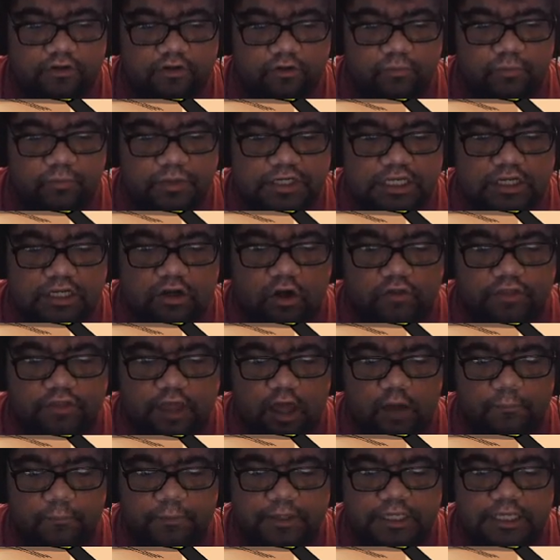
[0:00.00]
We need all the
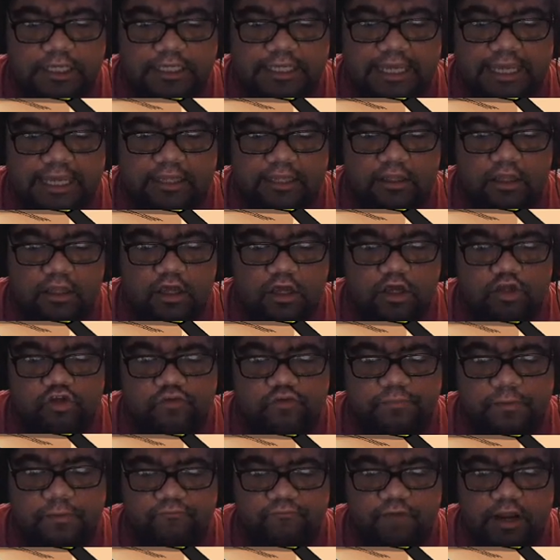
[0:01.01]
help we can get.
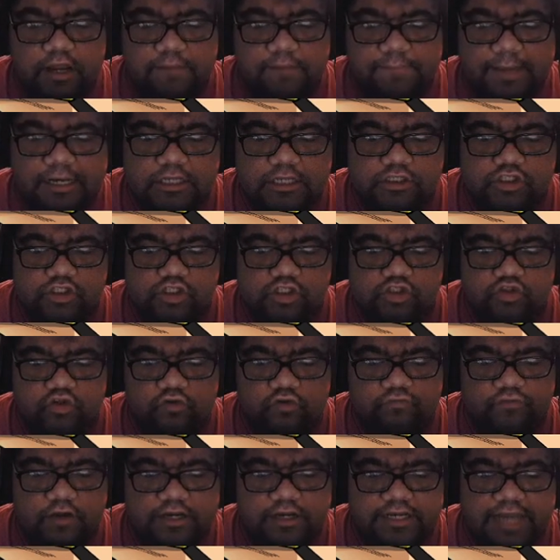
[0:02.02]
You've been recommended to the
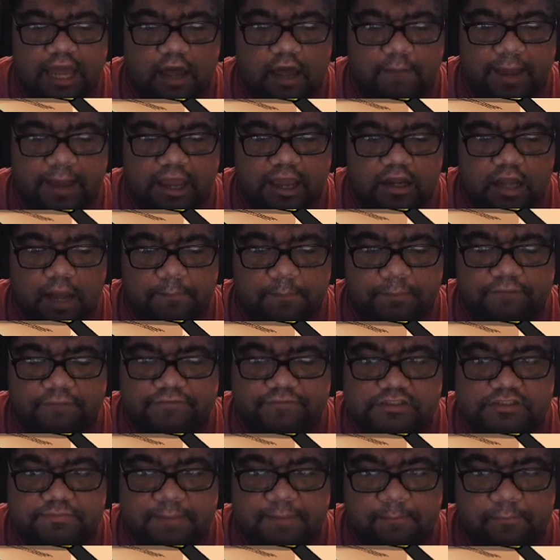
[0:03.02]
True Front now by a couple of
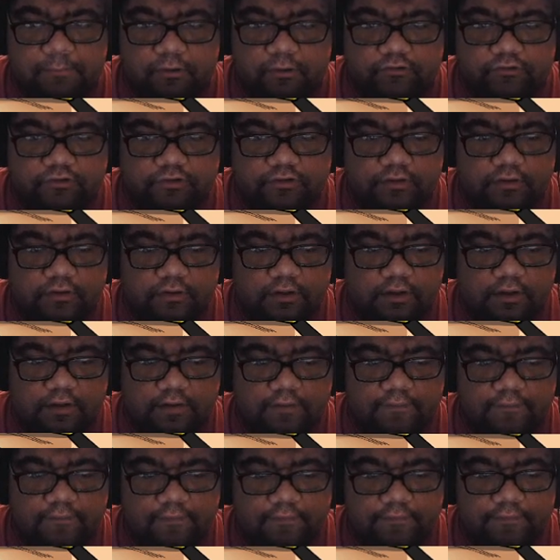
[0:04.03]
its members.
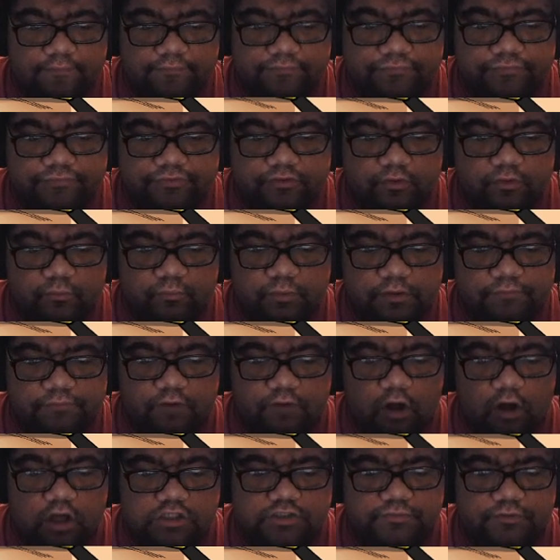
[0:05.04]
We've
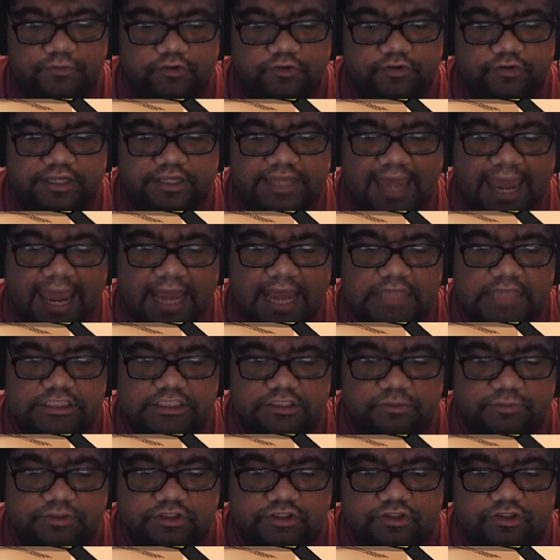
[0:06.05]
also recruited Cash,
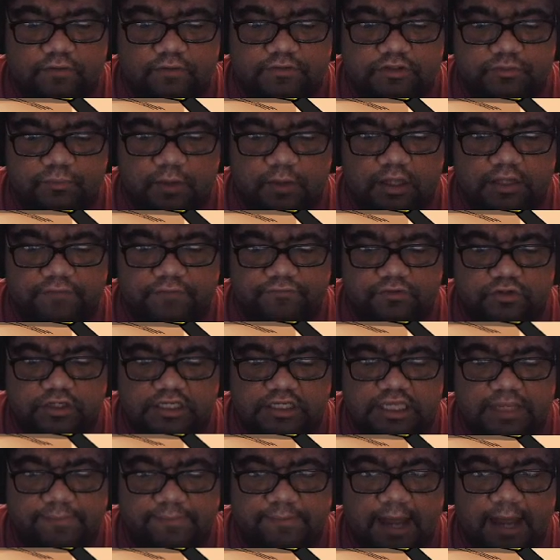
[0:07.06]
and it would serve us well if you
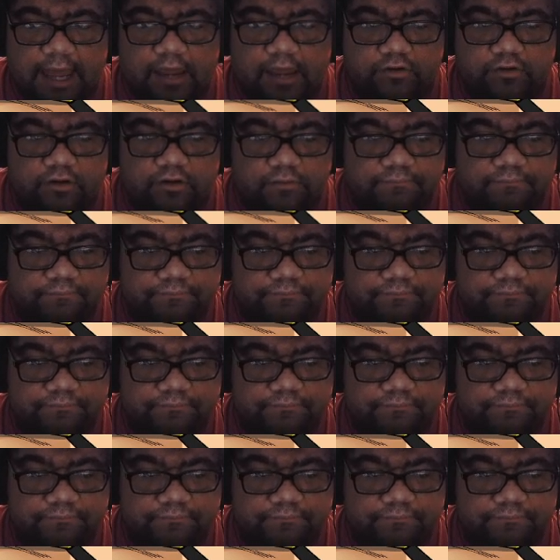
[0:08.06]
could keep an eye on him.